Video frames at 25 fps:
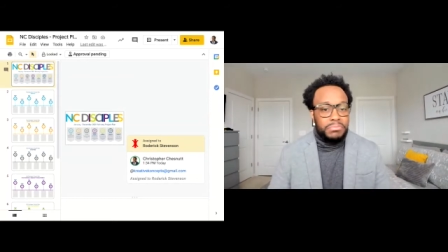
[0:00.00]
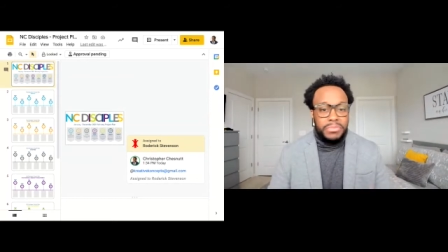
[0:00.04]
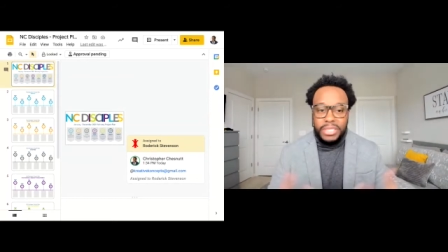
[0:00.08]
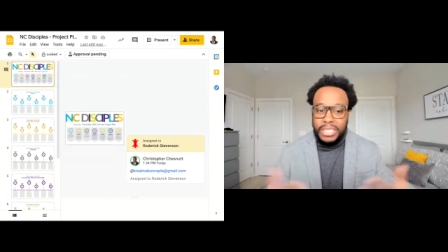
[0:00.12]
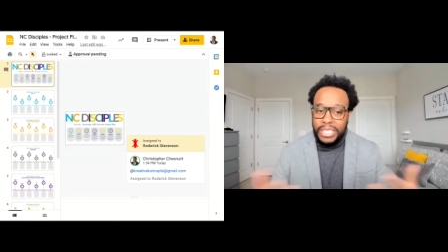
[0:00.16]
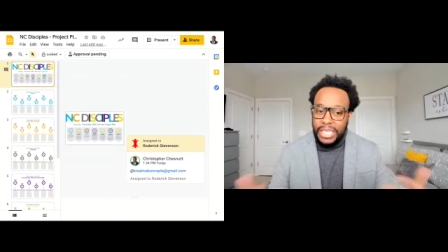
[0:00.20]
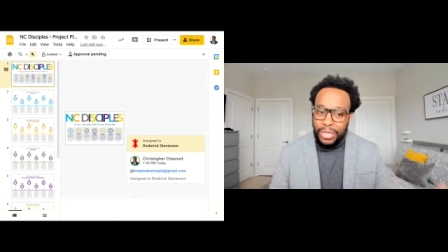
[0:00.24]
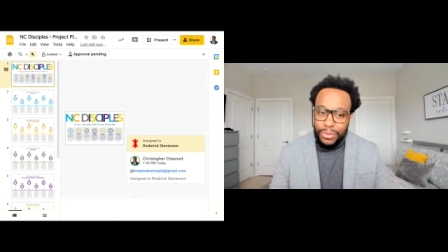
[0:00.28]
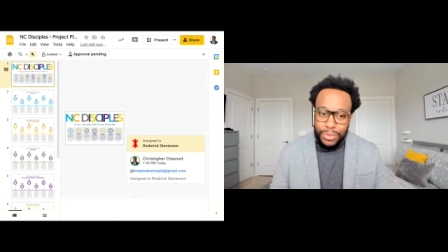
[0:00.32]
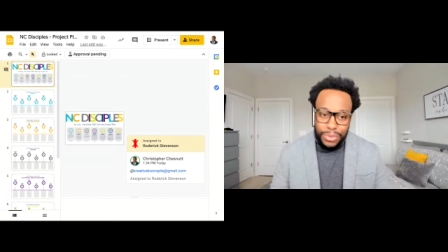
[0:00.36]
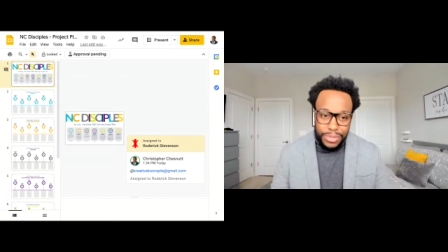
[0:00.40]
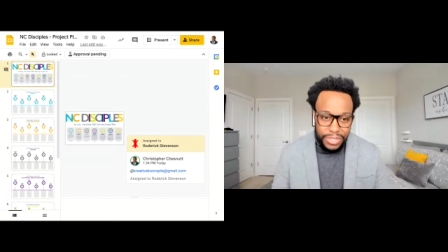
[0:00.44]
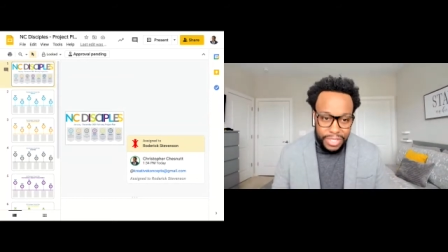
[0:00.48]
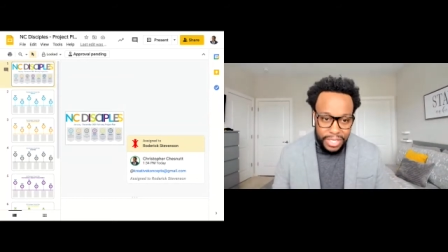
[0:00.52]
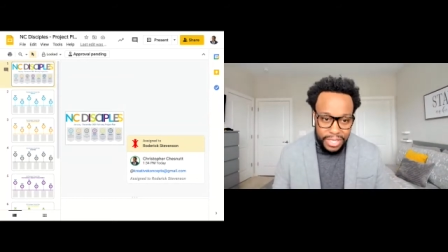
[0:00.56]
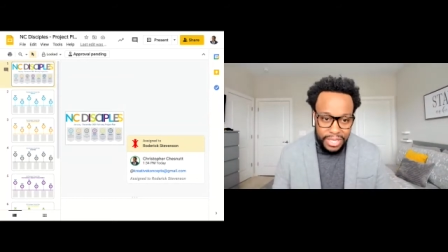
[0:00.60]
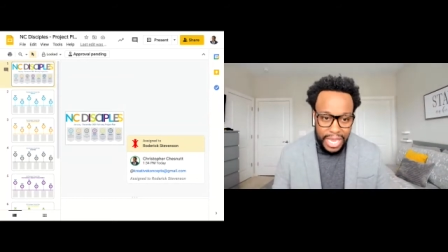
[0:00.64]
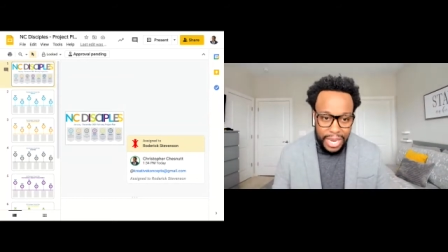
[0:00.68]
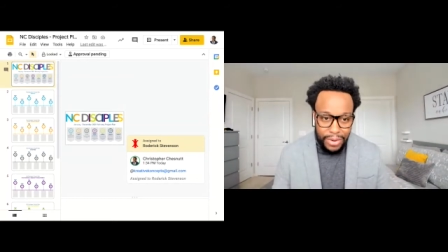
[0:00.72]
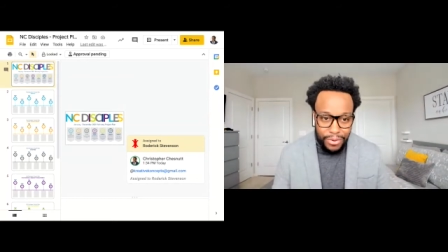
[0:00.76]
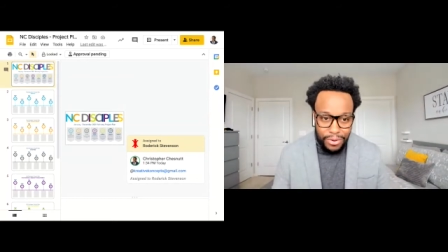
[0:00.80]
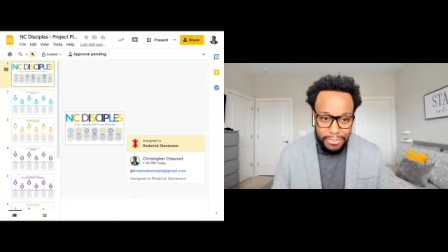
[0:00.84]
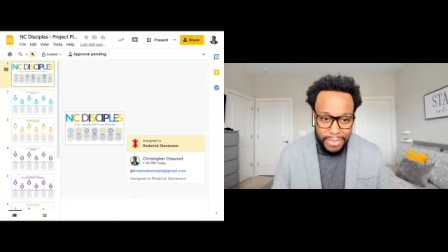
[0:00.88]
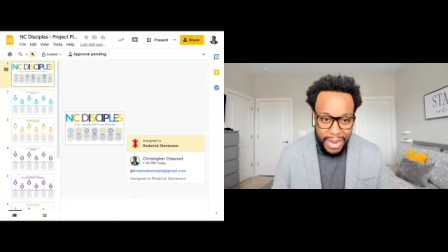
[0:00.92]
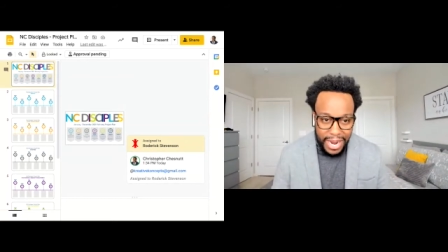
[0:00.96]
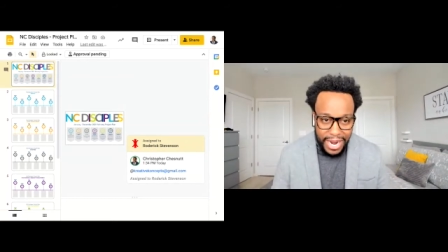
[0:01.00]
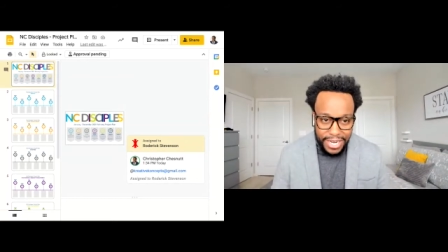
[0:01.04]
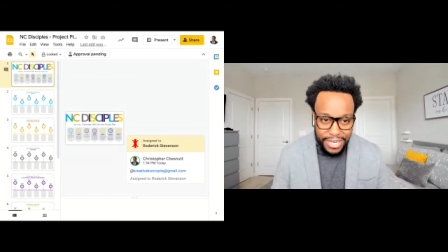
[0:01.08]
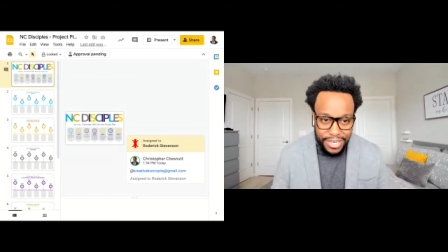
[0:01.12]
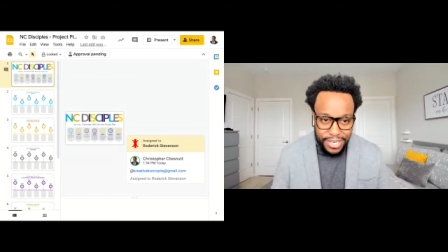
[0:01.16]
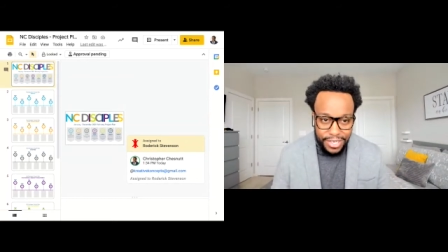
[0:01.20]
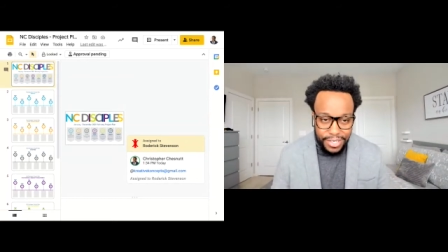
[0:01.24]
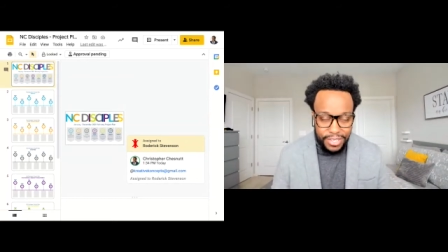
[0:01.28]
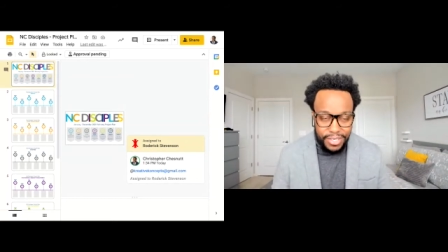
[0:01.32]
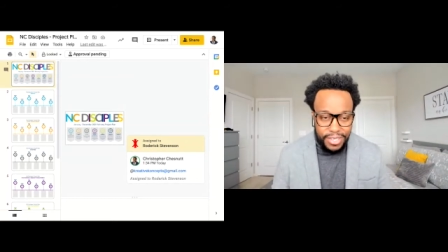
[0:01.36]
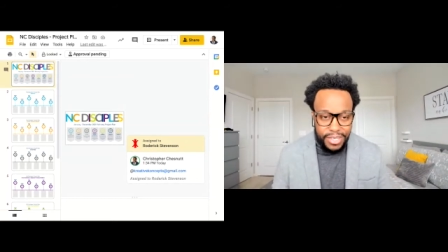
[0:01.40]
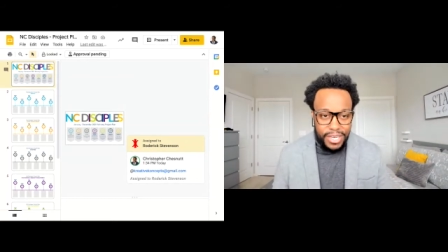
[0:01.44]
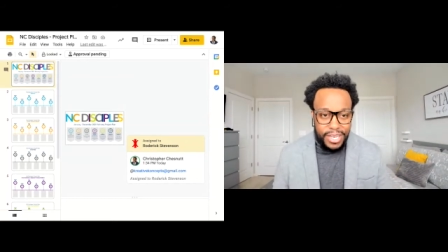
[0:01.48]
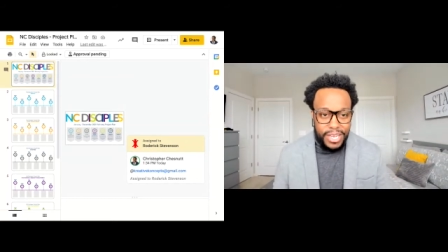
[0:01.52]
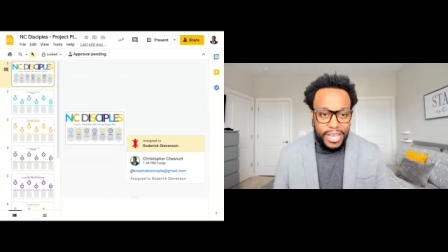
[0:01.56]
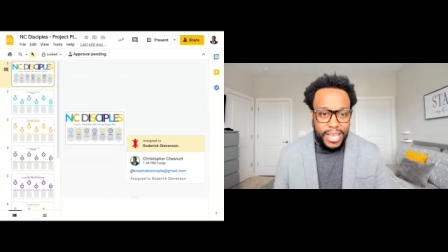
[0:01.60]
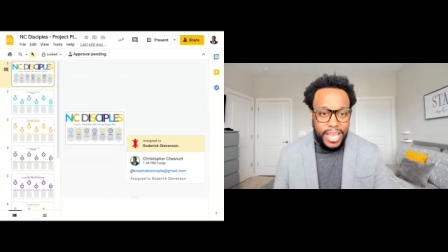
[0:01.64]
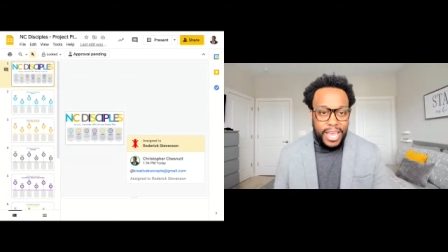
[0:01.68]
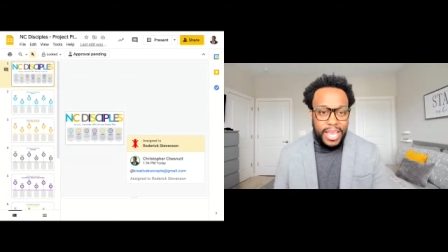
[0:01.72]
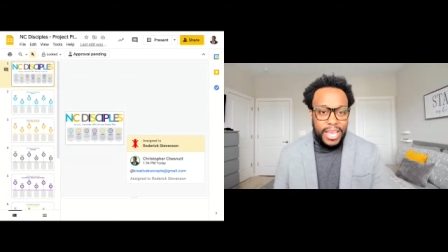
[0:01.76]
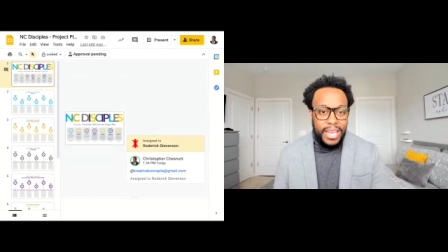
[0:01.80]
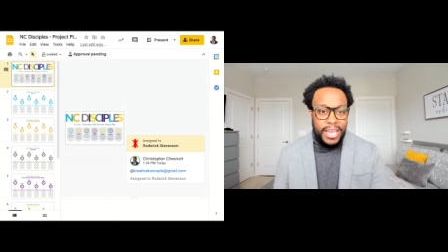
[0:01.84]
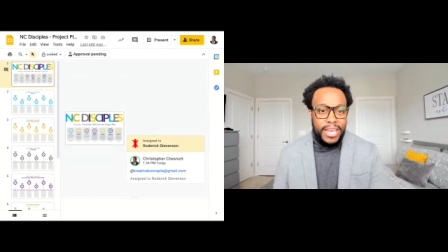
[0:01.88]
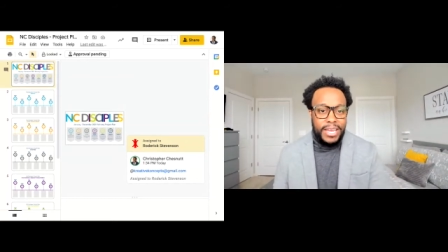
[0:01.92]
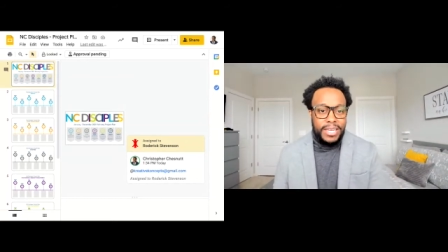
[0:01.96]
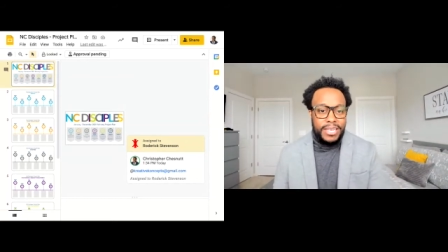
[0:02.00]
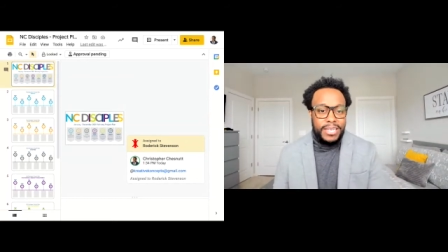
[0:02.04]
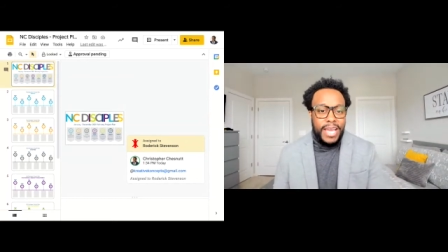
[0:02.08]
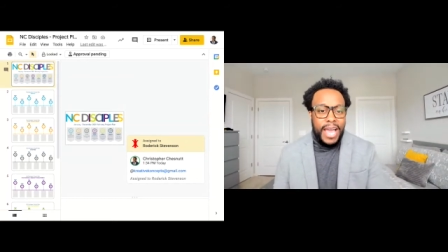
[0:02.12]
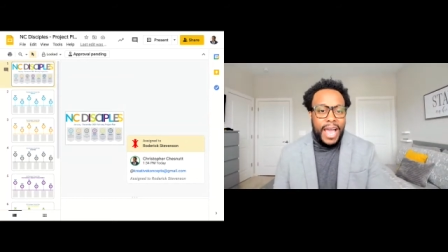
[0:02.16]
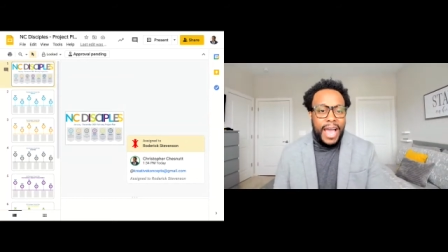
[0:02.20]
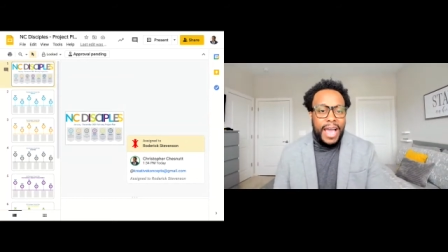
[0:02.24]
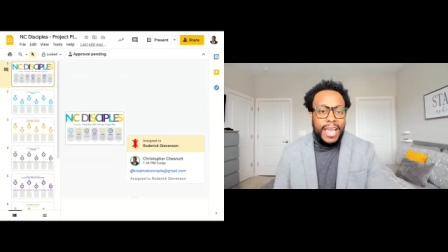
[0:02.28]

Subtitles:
It will send that reminder. And I